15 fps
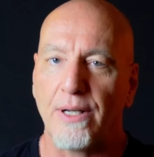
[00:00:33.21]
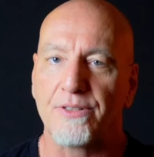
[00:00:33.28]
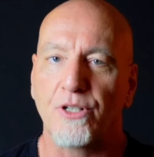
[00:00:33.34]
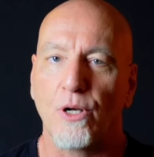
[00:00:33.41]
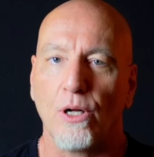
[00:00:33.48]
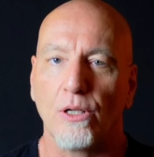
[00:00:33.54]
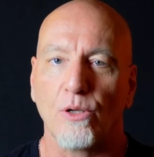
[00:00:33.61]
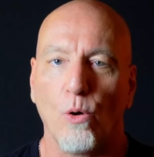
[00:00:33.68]
It's
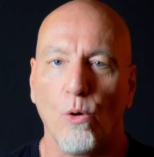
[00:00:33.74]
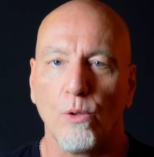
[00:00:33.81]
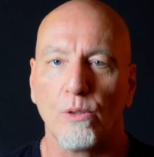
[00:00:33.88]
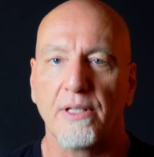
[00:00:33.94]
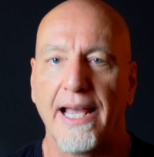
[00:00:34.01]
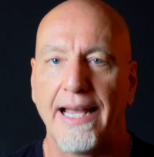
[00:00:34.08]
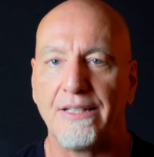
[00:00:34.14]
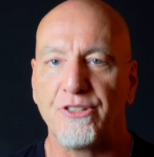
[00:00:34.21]
called
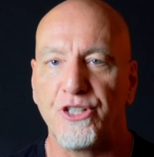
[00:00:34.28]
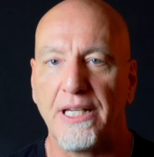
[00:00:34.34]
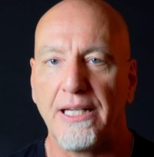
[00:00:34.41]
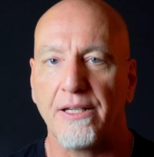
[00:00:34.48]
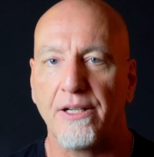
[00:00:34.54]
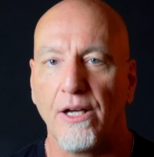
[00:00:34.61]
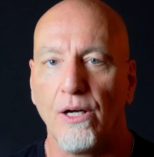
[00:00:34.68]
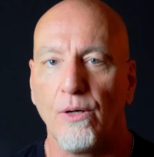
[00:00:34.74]
Old Guy
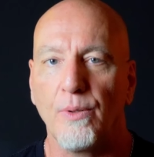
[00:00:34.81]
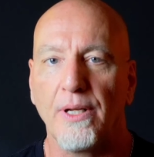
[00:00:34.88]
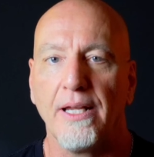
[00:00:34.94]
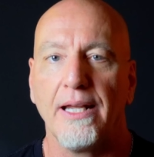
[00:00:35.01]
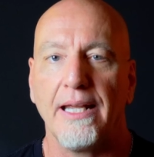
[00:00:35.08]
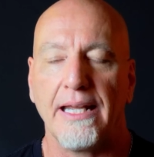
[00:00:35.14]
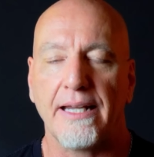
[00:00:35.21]
Cheat Code.